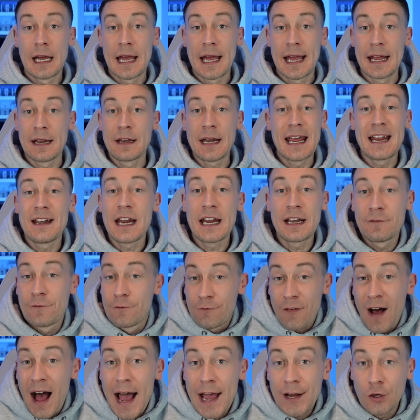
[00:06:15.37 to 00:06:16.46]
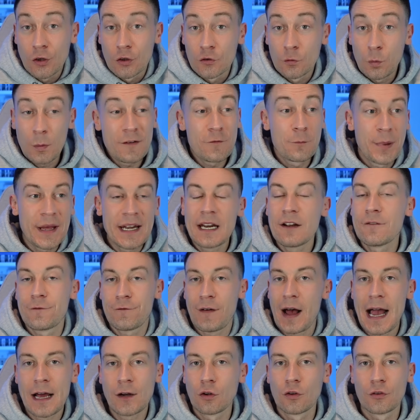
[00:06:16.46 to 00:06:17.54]
In finals, we've been in
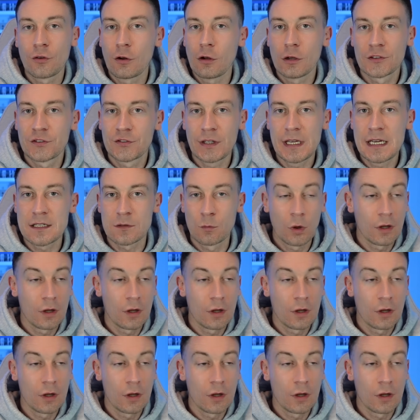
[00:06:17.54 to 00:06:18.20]
finals all season.